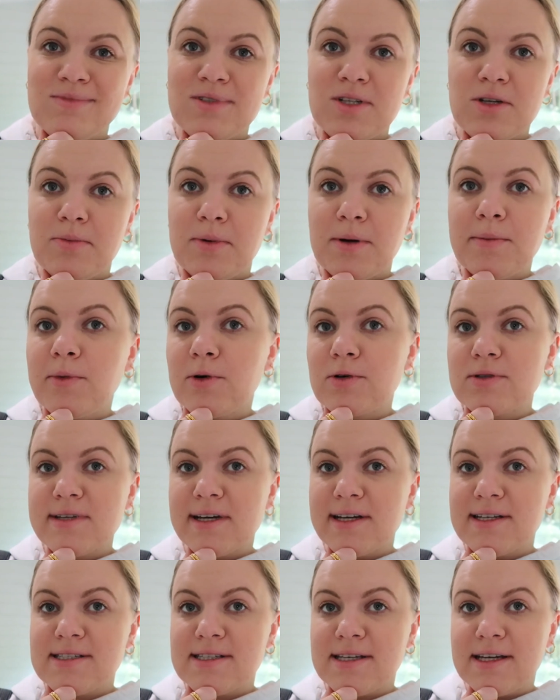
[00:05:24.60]
do a bit more
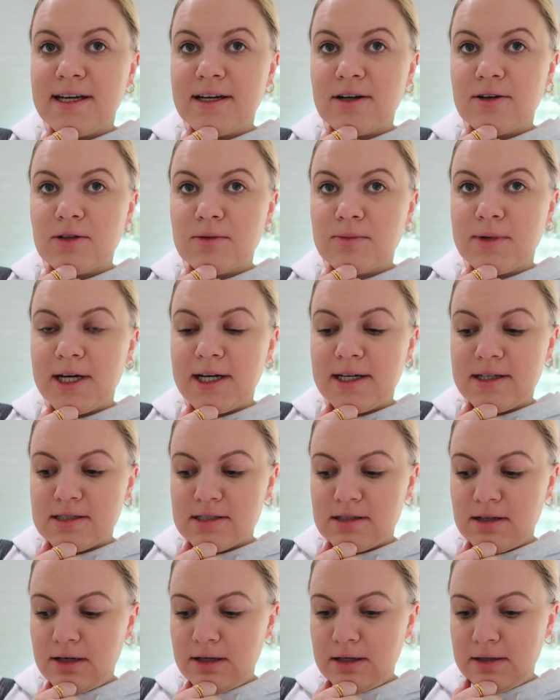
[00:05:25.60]
sightseeing on the way.
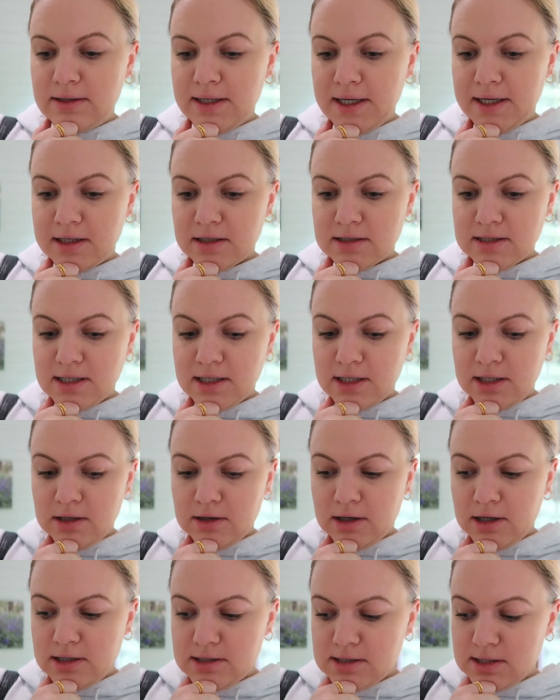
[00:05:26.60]
So yeah, I'll take
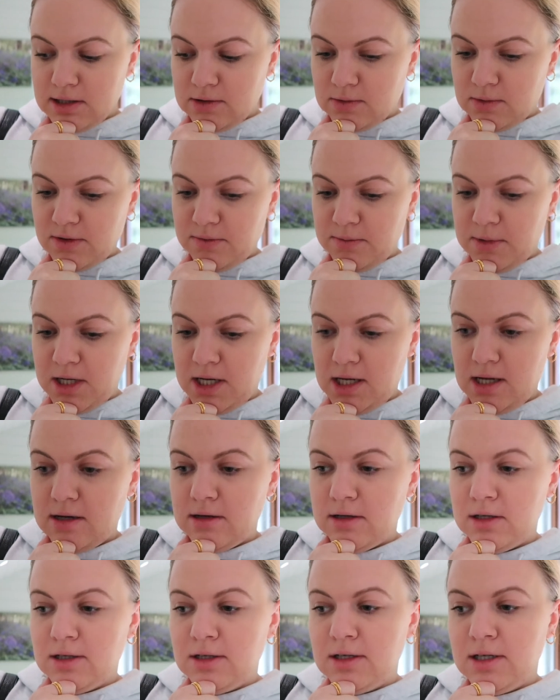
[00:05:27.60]
you guys along with me,
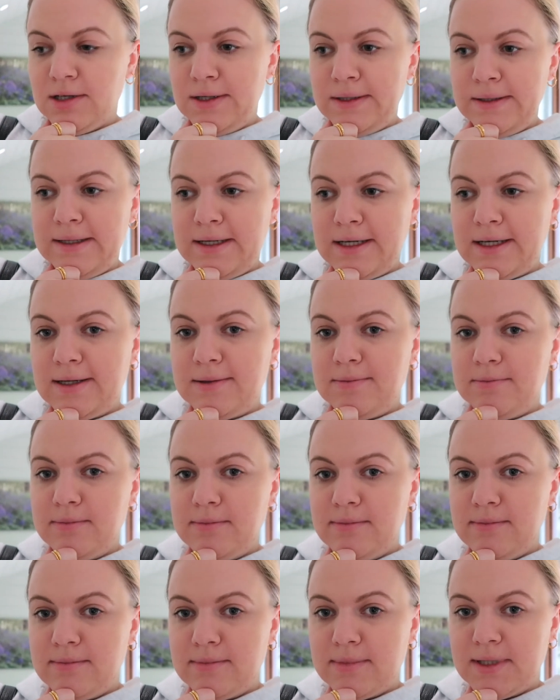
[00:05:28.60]

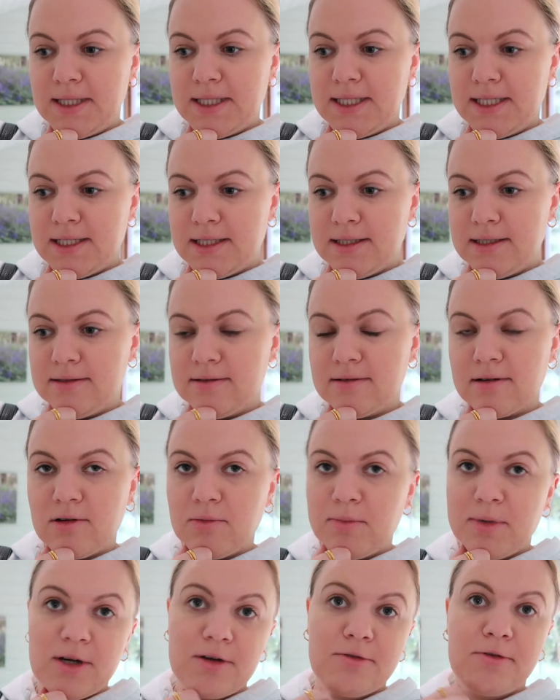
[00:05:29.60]
and then
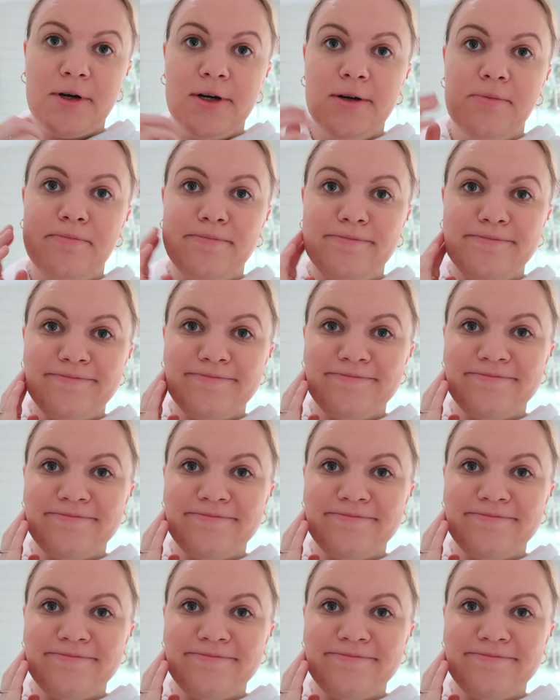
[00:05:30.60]
I'll be off home.